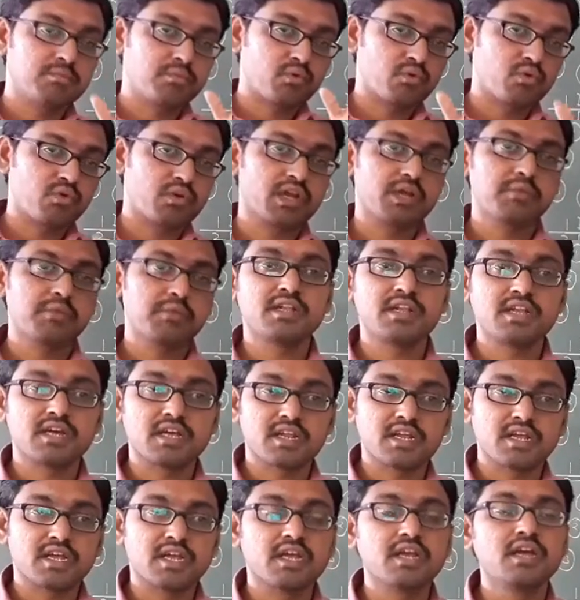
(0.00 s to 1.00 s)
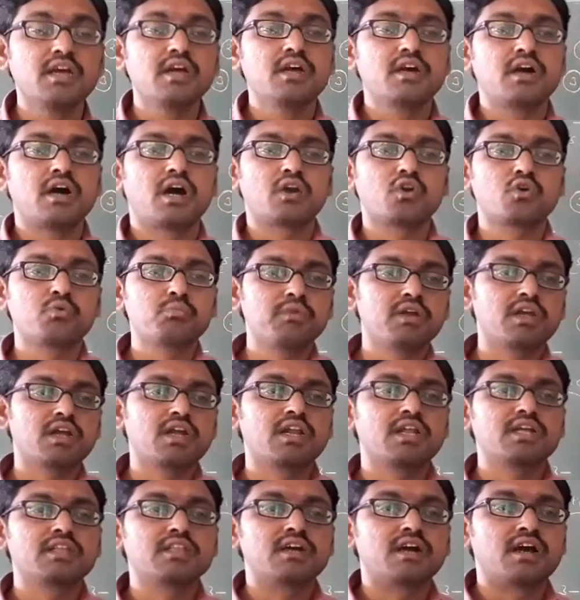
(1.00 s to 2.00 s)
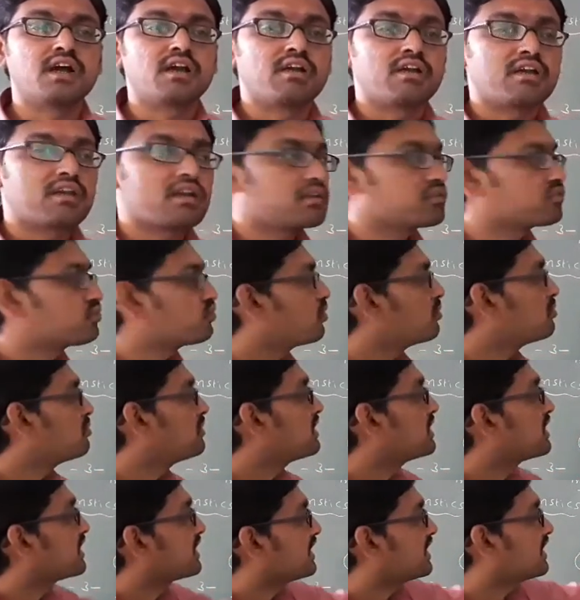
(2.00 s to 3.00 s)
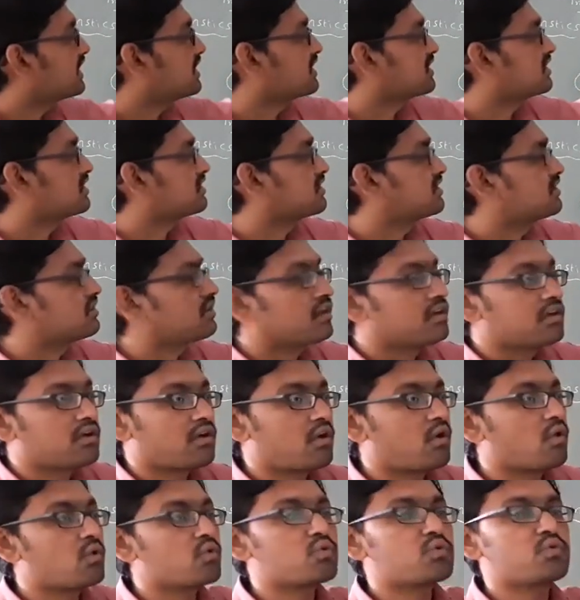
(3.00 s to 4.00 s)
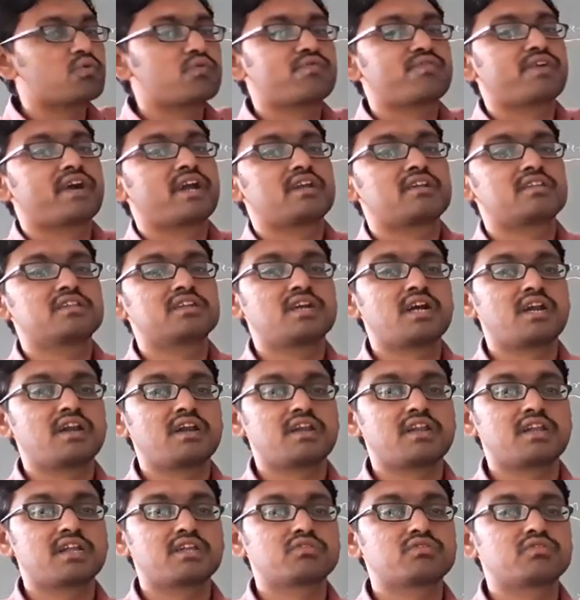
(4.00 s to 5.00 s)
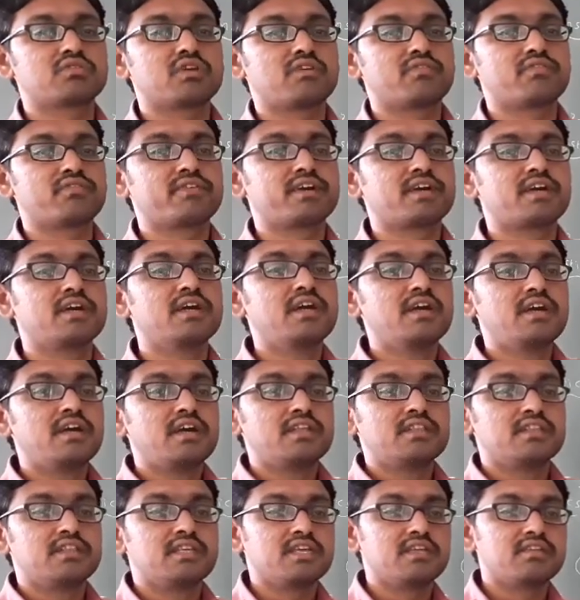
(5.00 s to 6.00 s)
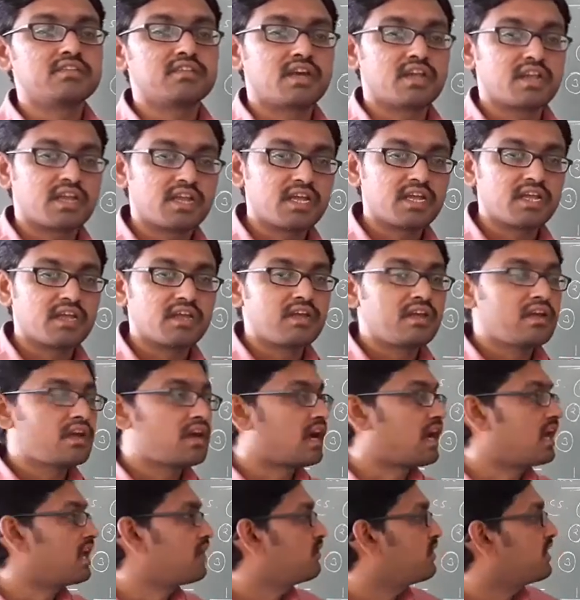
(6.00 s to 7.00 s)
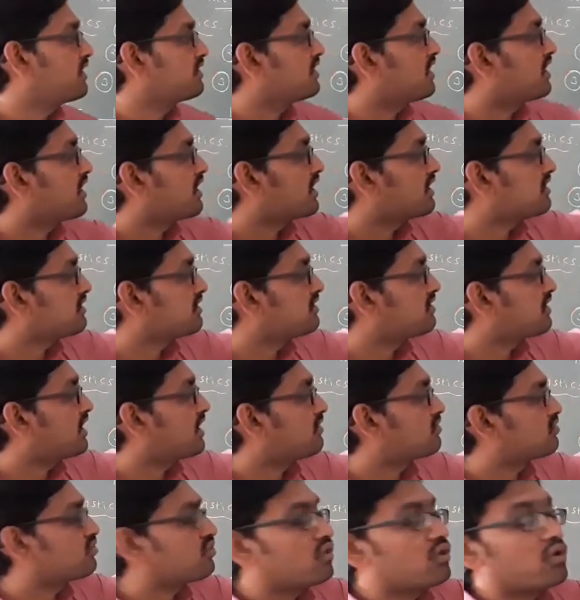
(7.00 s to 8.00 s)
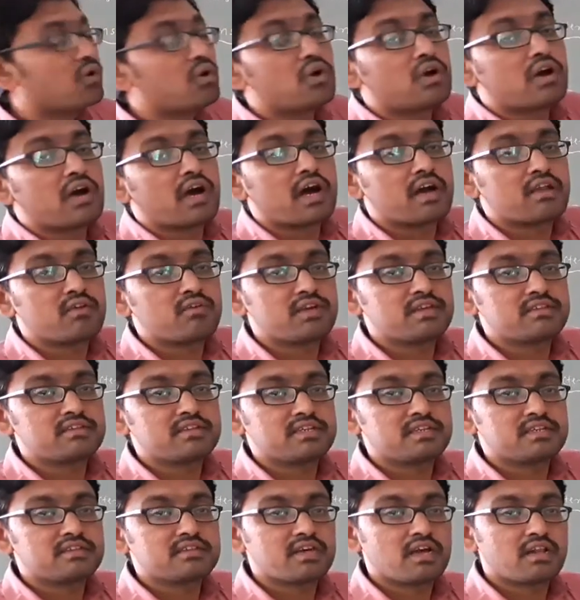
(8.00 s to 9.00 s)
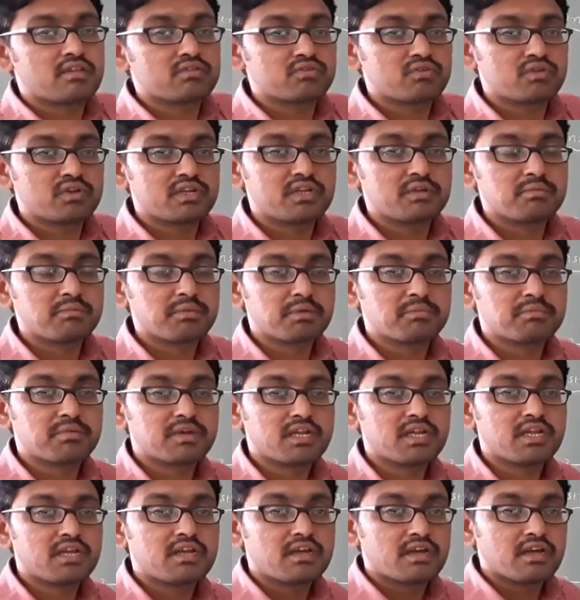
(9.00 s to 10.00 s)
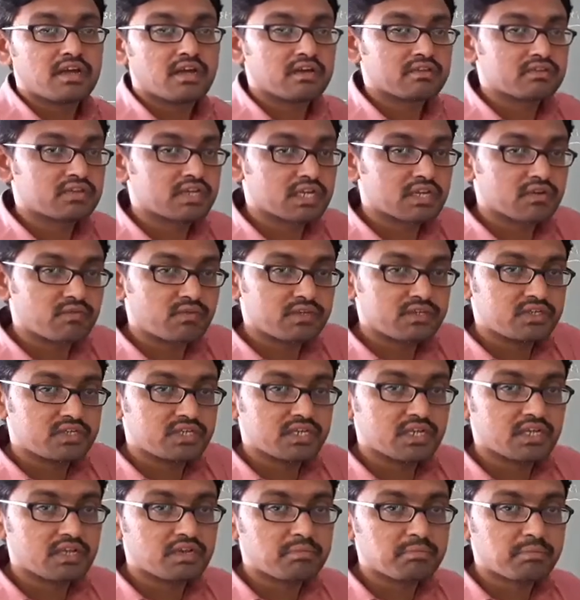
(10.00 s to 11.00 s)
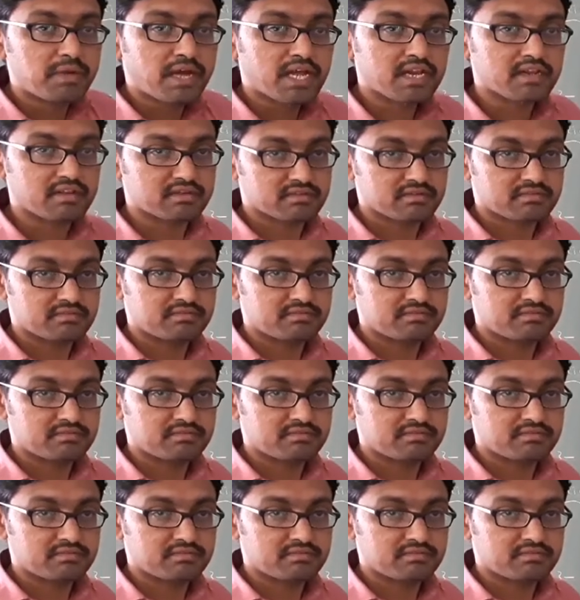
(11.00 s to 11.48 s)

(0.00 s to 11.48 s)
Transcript: program in array, automatically the address will be created. How to find the address of these array? Always address is also, always it is also in a memory sequential manner.